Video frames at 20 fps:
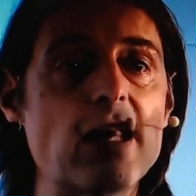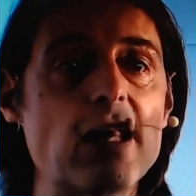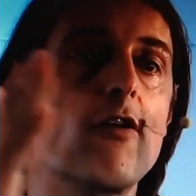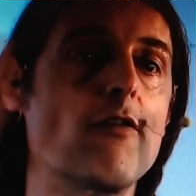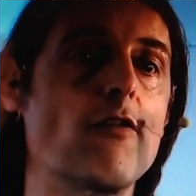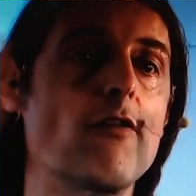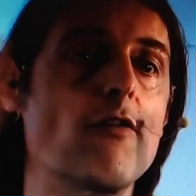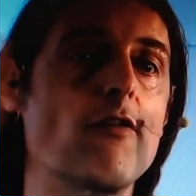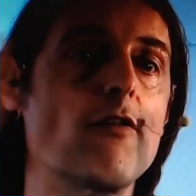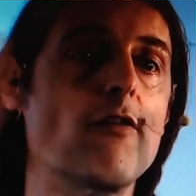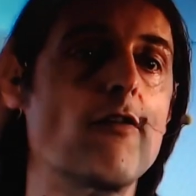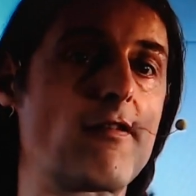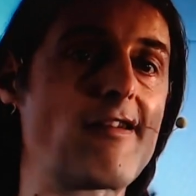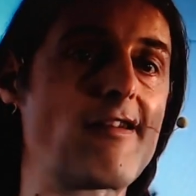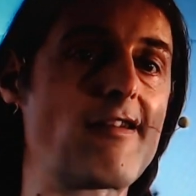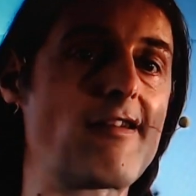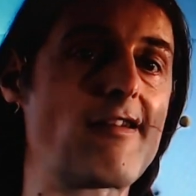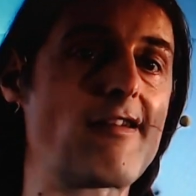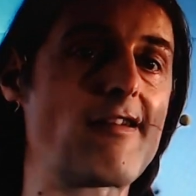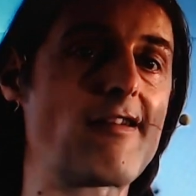of
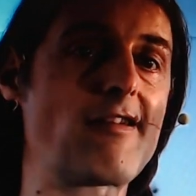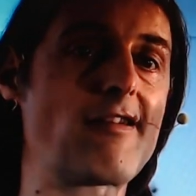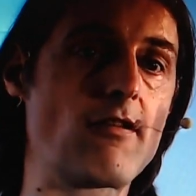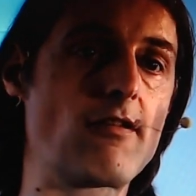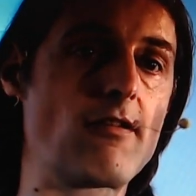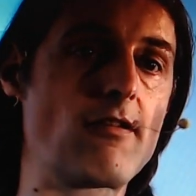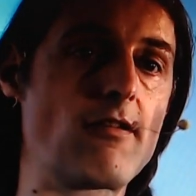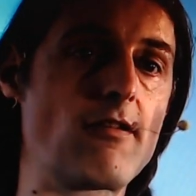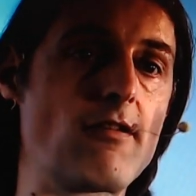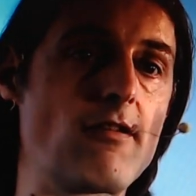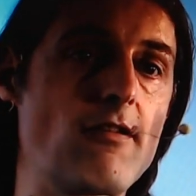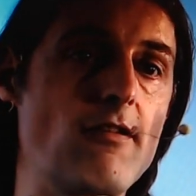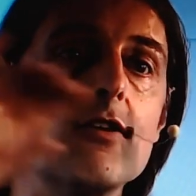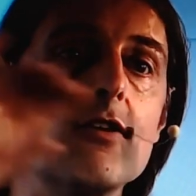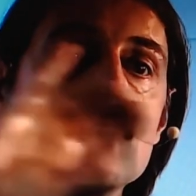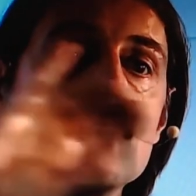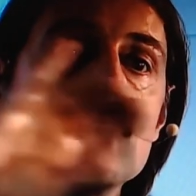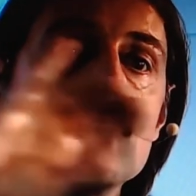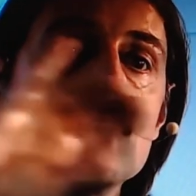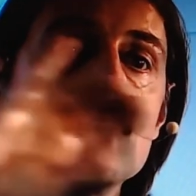sounds
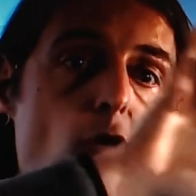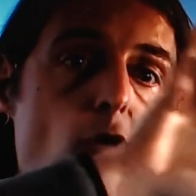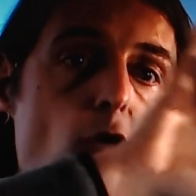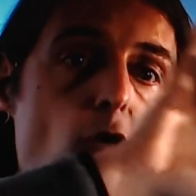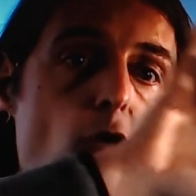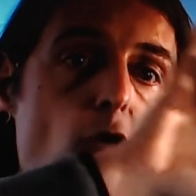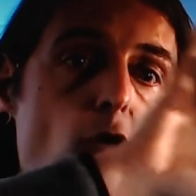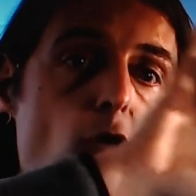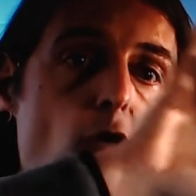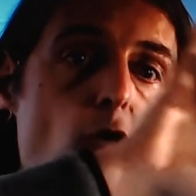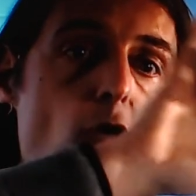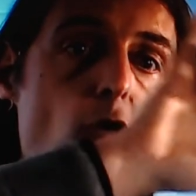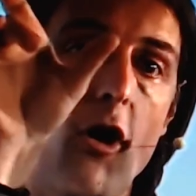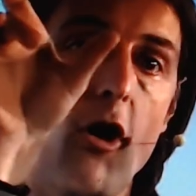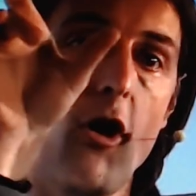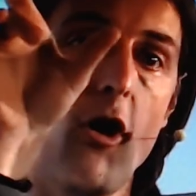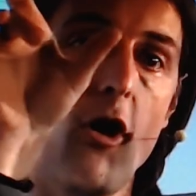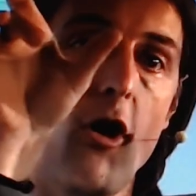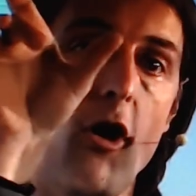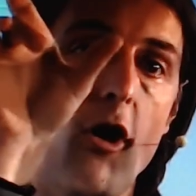to open all
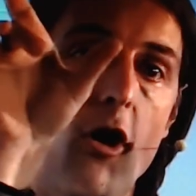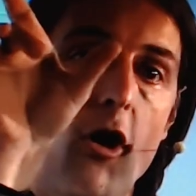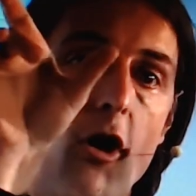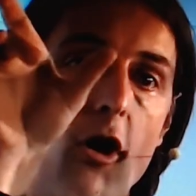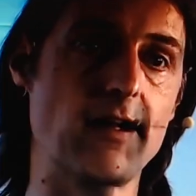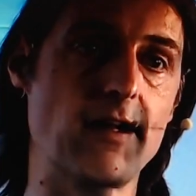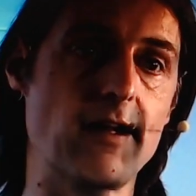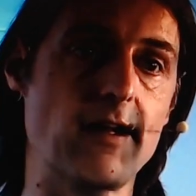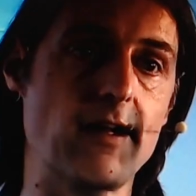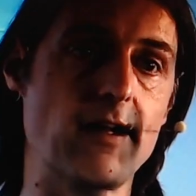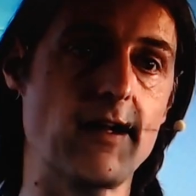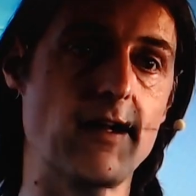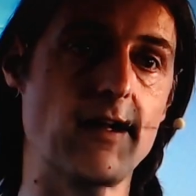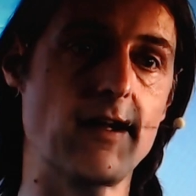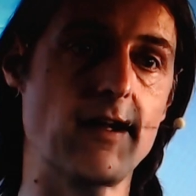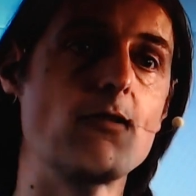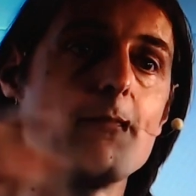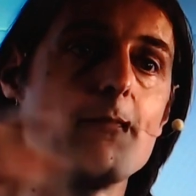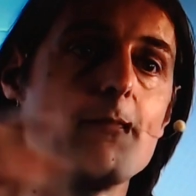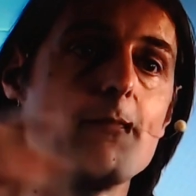the fragments
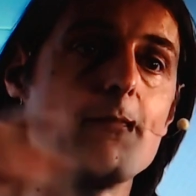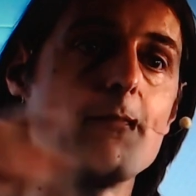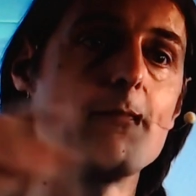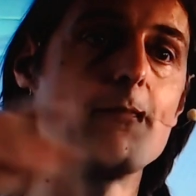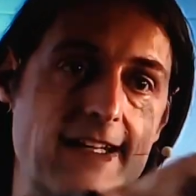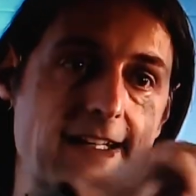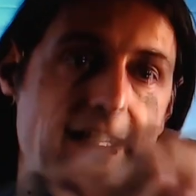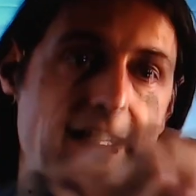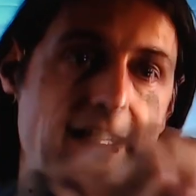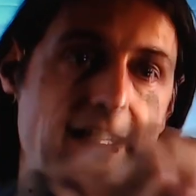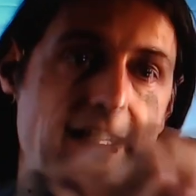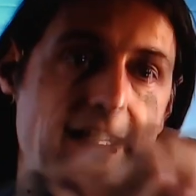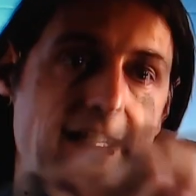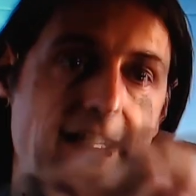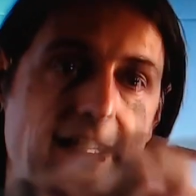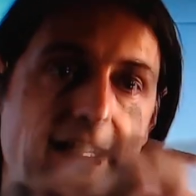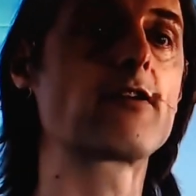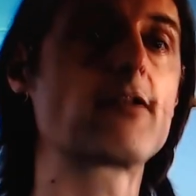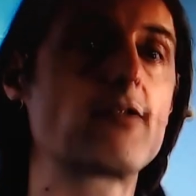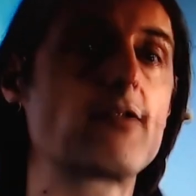to make the entire
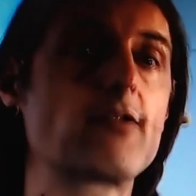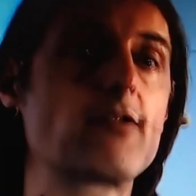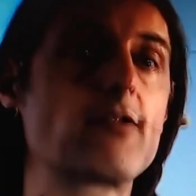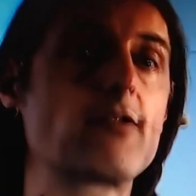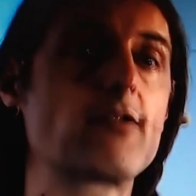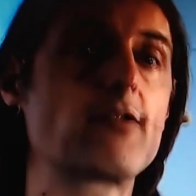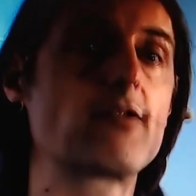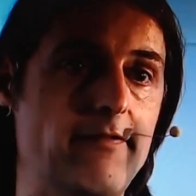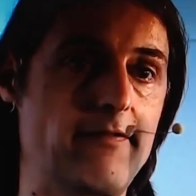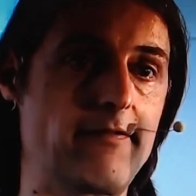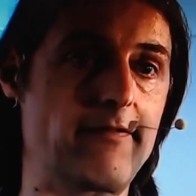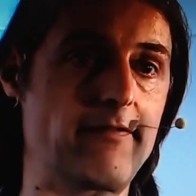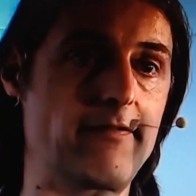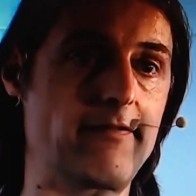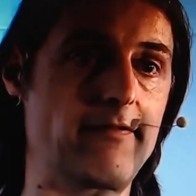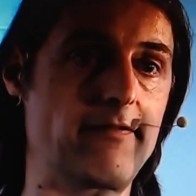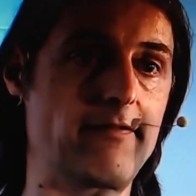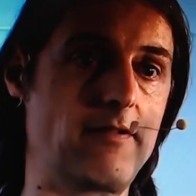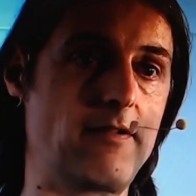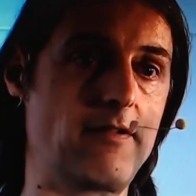thing conductive.
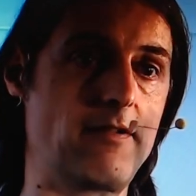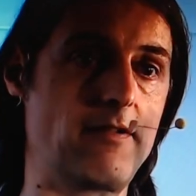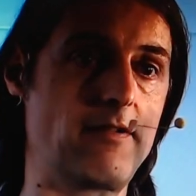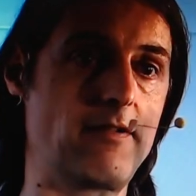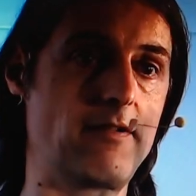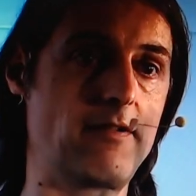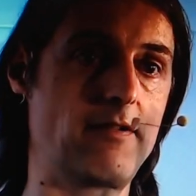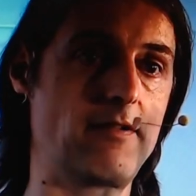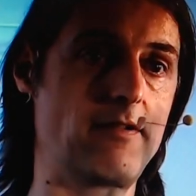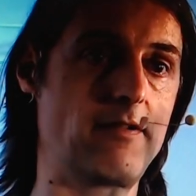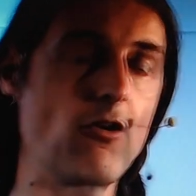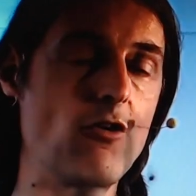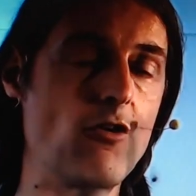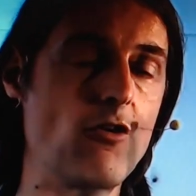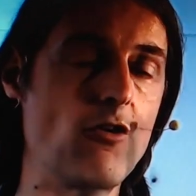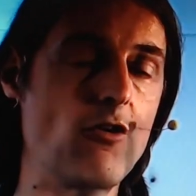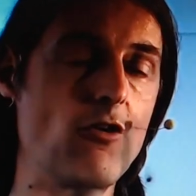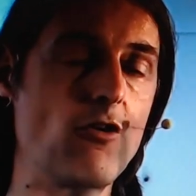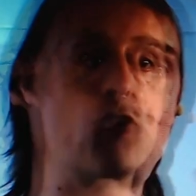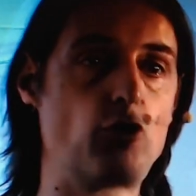So it goes
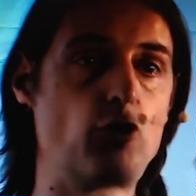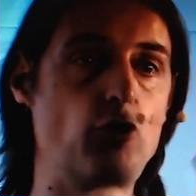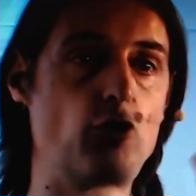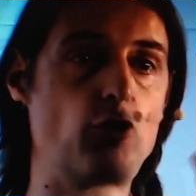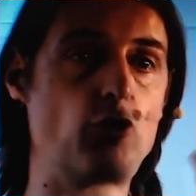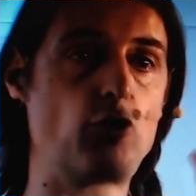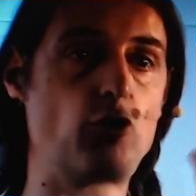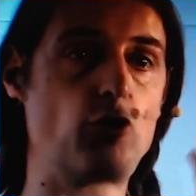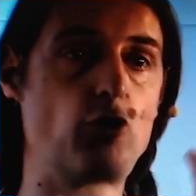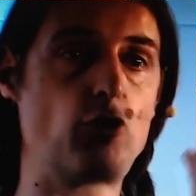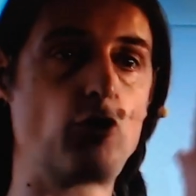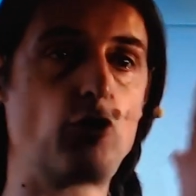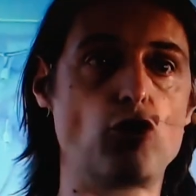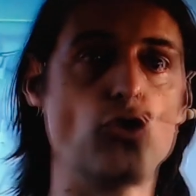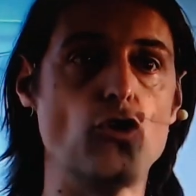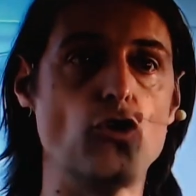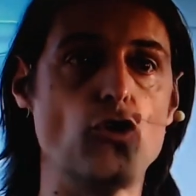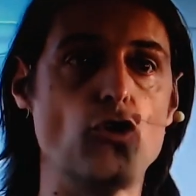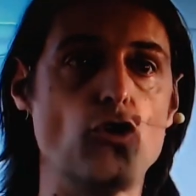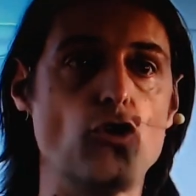like do do do do
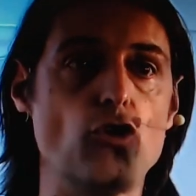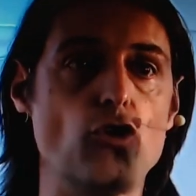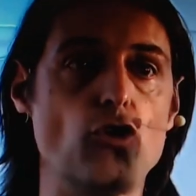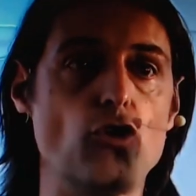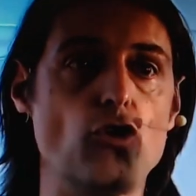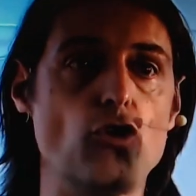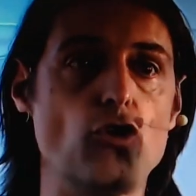do, and